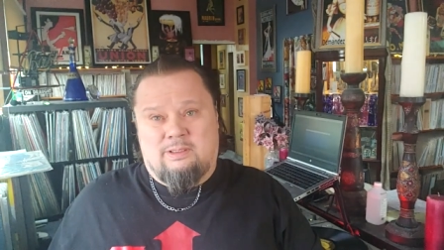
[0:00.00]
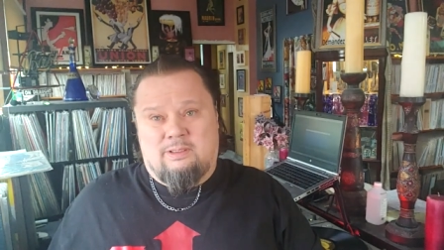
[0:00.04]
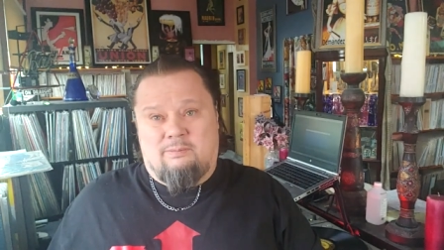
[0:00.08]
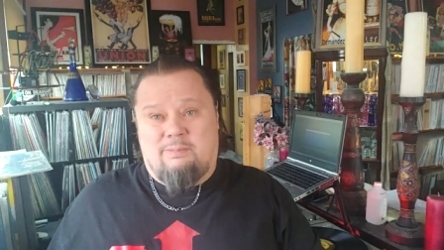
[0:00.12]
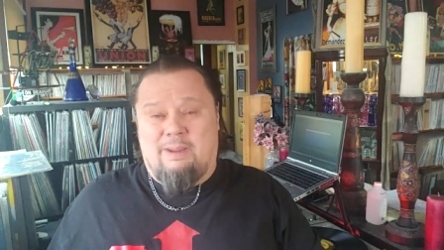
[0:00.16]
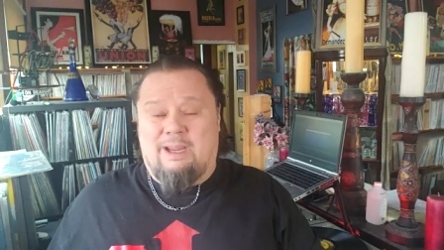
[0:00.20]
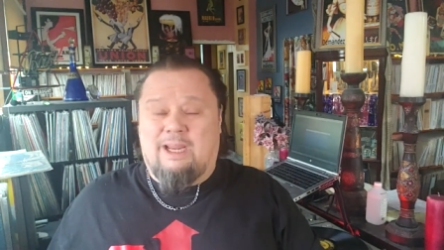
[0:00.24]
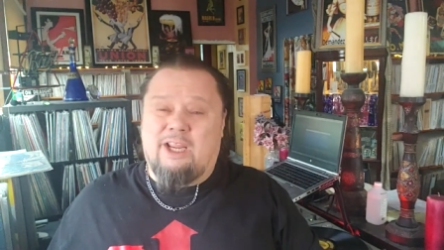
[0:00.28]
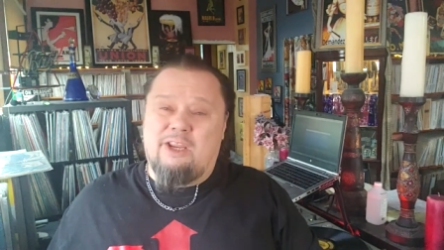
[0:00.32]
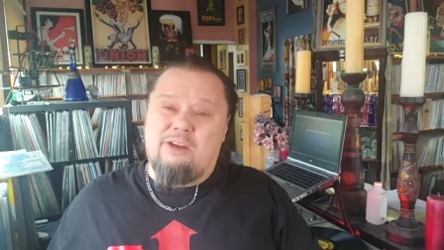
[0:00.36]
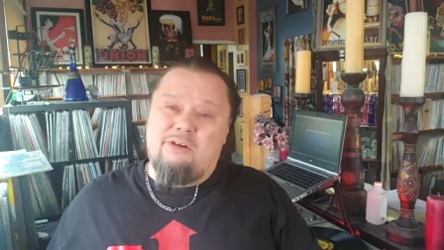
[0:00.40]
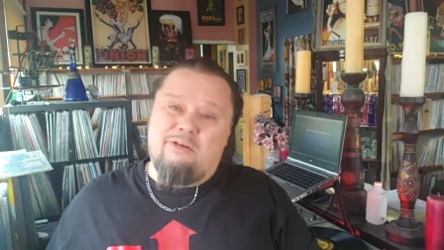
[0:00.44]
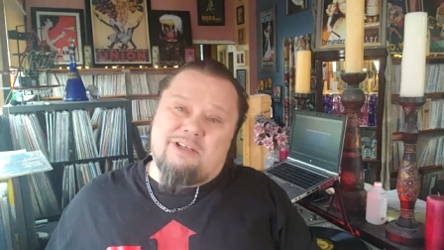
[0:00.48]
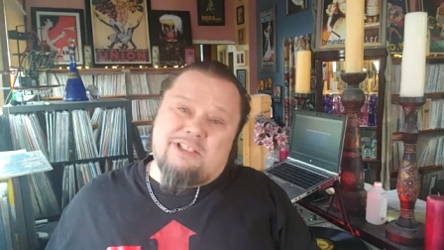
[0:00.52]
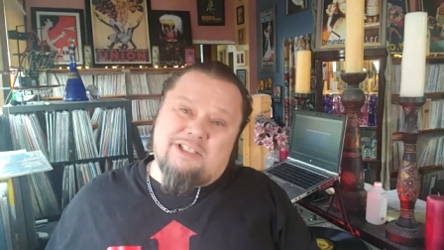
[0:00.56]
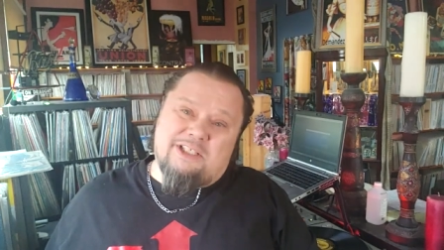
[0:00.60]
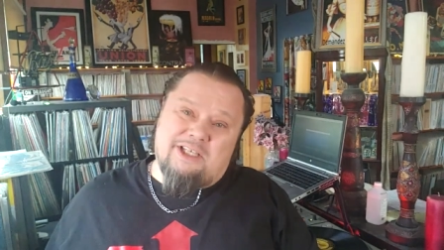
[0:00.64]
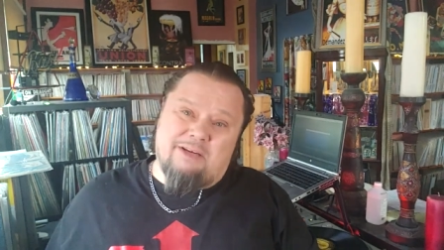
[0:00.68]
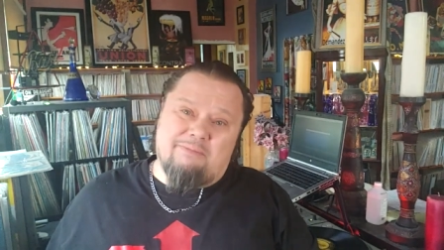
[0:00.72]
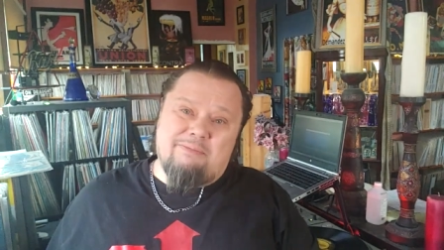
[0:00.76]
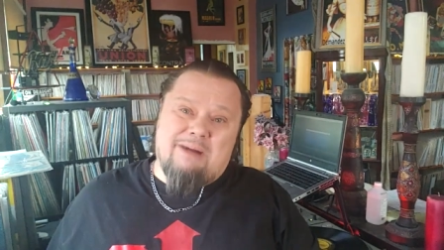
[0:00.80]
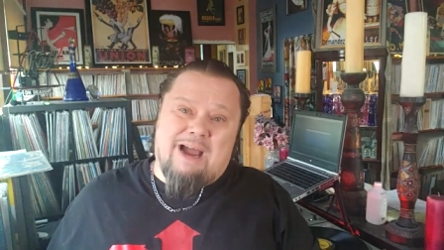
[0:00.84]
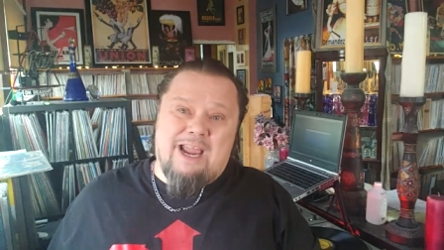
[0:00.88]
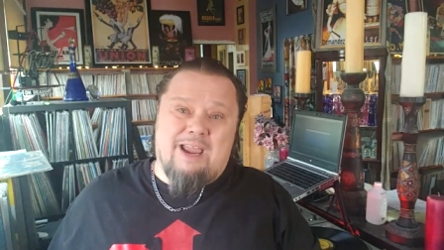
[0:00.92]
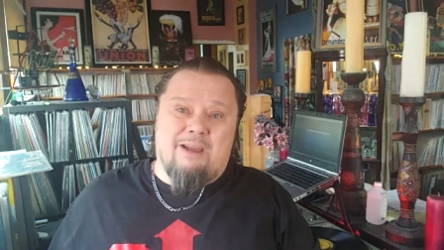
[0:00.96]
making you
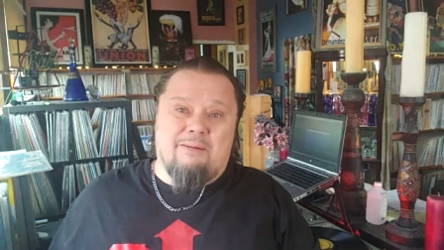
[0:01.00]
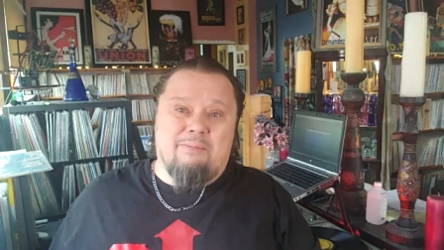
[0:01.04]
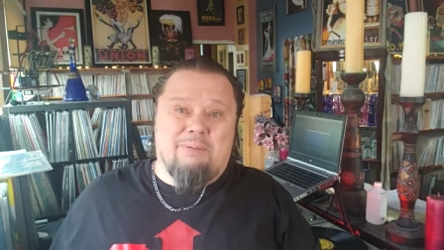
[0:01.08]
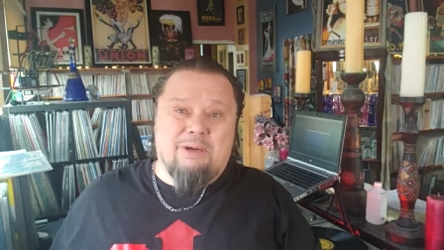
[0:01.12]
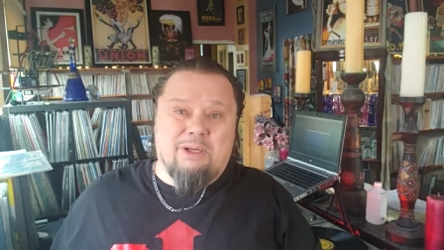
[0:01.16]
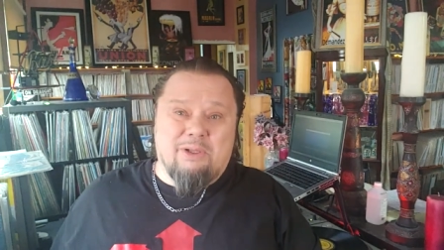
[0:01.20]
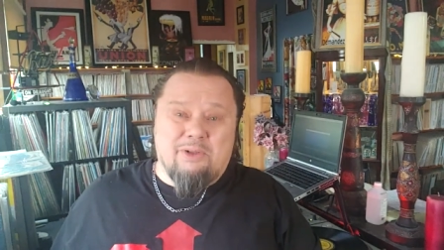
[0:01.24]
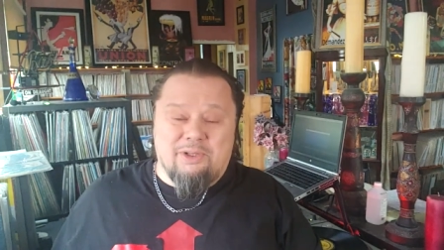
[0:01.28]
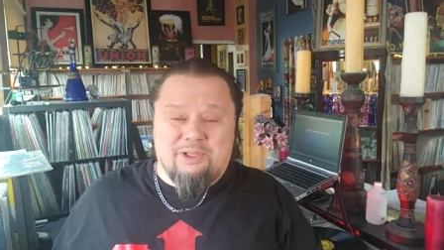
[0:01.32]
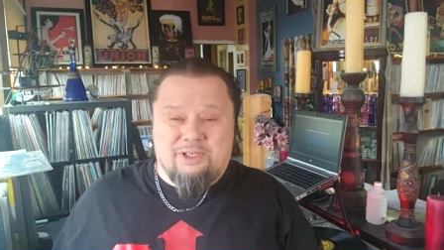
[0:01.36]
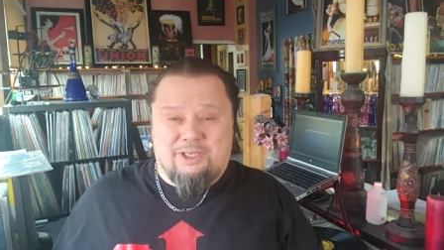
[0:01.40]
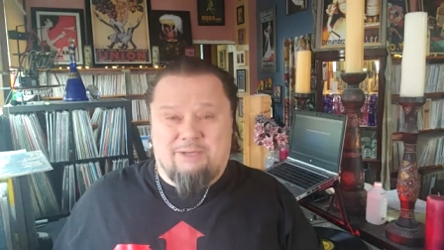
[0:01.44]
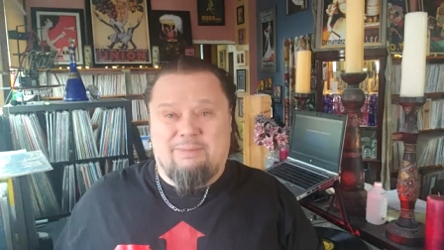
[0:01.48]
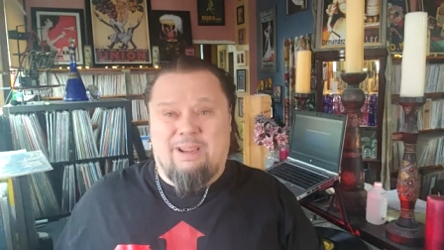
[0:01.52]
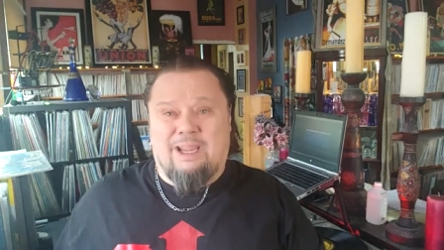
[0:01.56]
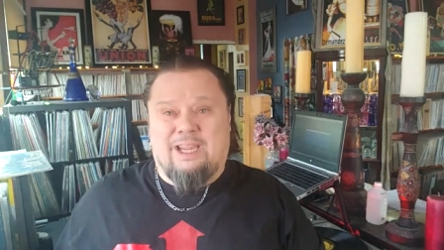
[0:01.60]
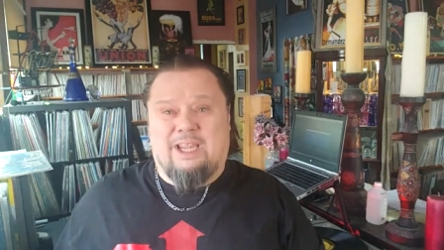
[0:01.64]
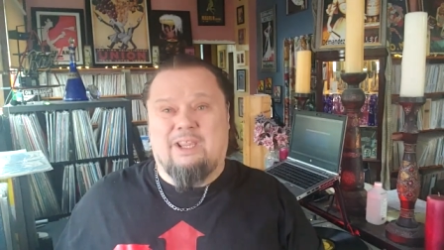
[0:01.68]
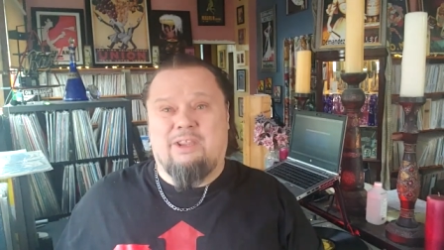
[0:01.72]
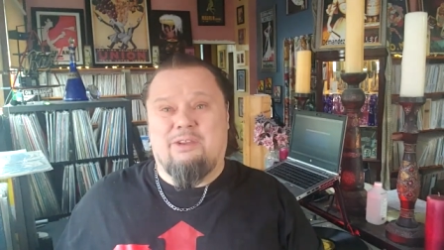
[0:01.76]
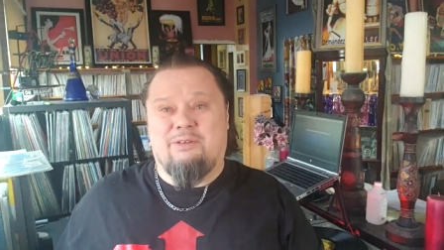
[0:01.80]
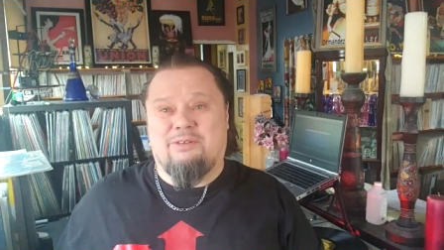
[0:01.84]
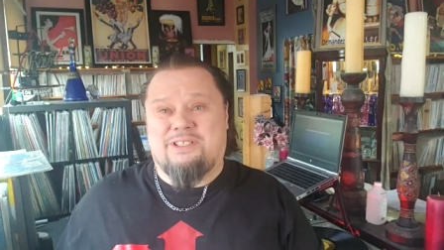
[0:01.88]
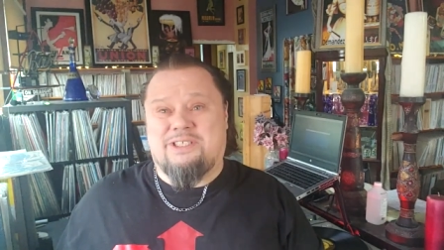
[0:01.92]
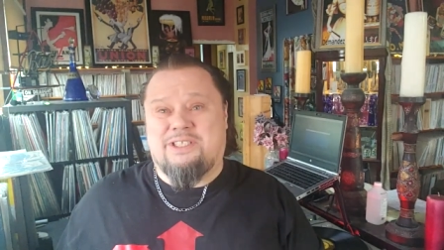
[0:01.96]
see my ability,
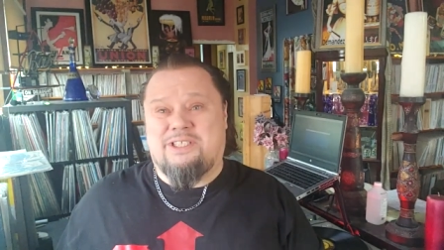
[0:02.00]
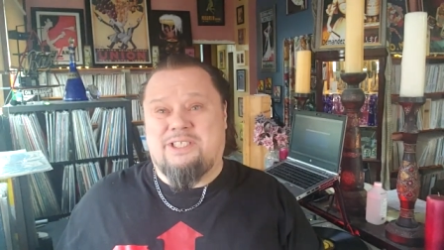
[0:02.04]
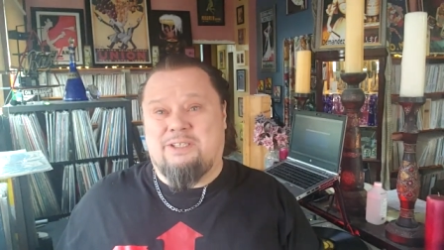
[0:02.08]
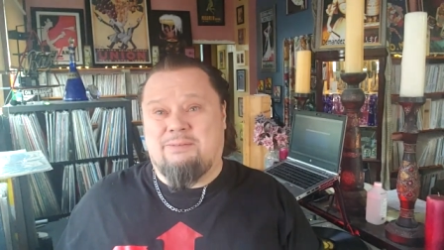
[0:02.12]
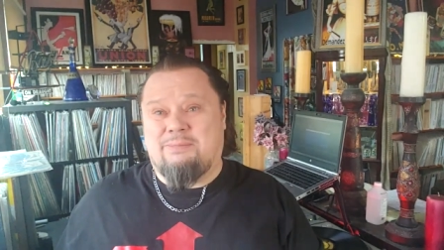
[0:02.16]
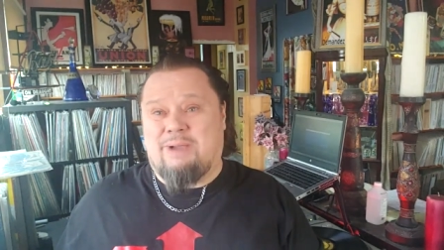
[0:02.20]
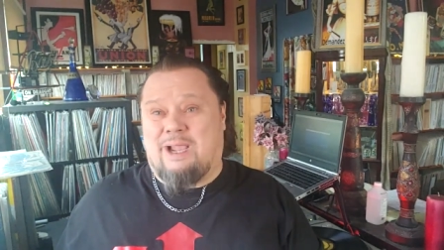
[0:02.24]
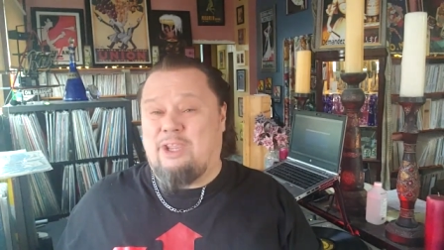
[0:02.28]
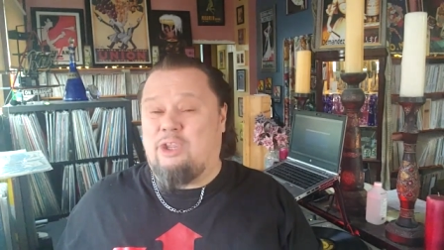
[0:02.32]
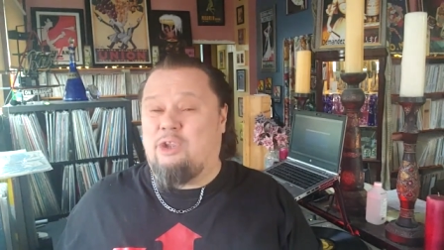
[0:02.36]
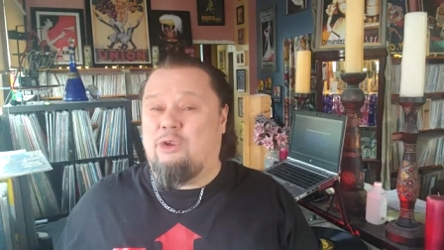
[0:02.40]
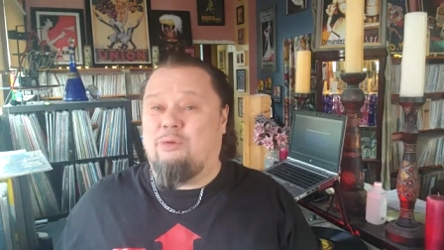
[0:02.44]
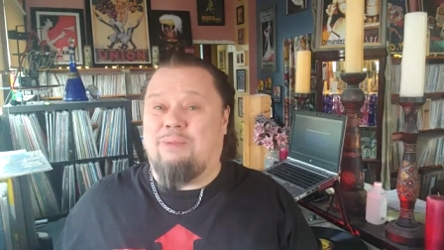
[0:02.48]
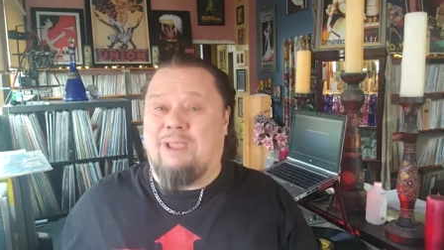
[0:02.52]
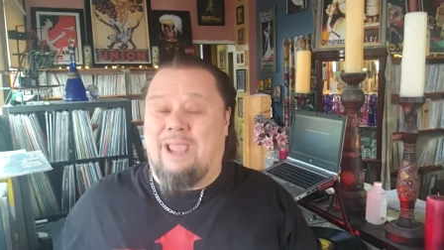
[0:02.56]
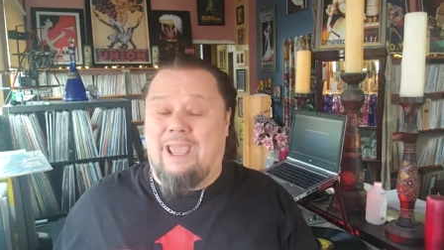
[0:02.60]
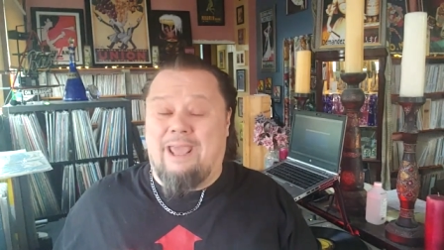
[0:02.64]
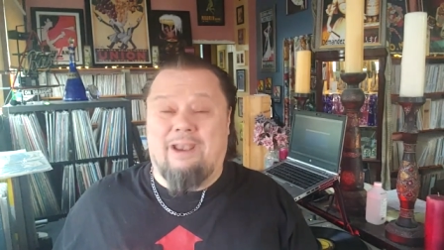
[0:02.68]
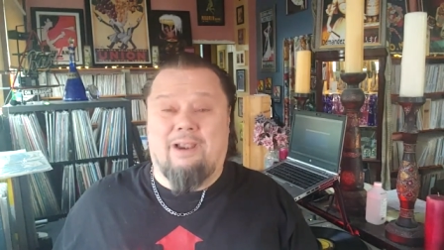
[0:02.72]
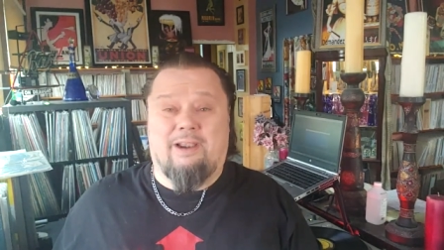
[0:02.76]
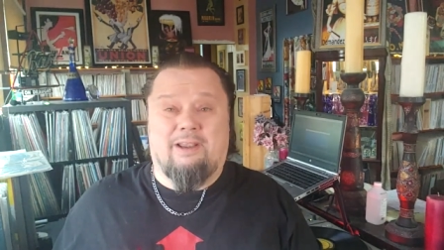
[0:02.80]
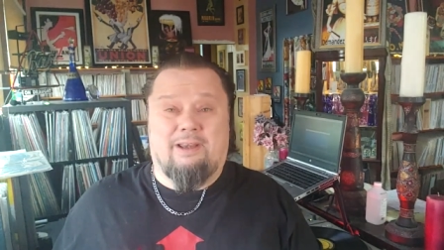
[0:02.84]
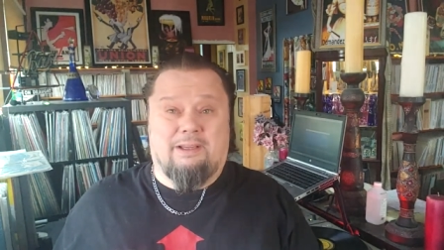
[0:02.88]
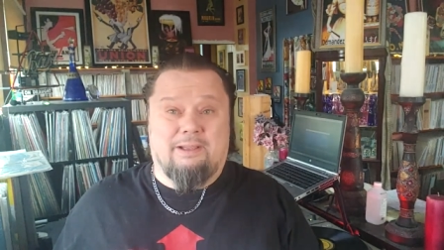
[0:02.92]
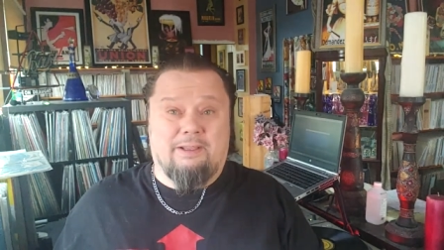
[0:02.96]
making you see my
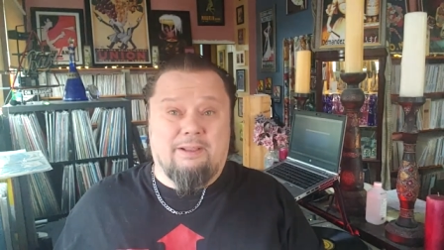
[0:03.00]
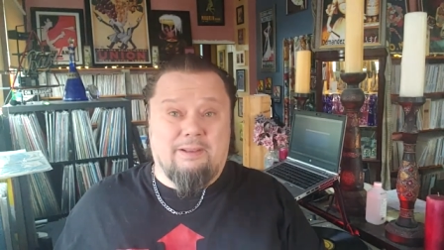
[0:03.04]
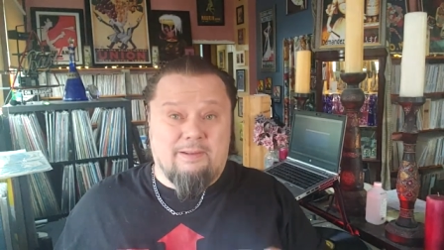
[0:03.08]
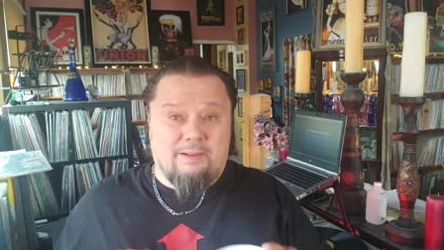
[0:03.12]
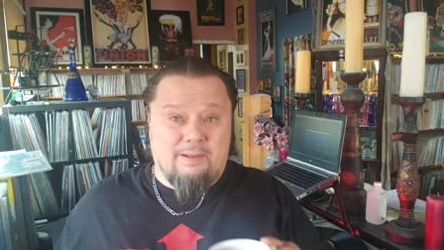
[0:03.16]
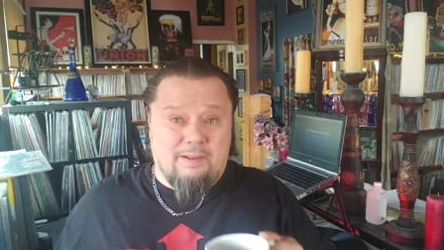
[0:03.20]
humanity.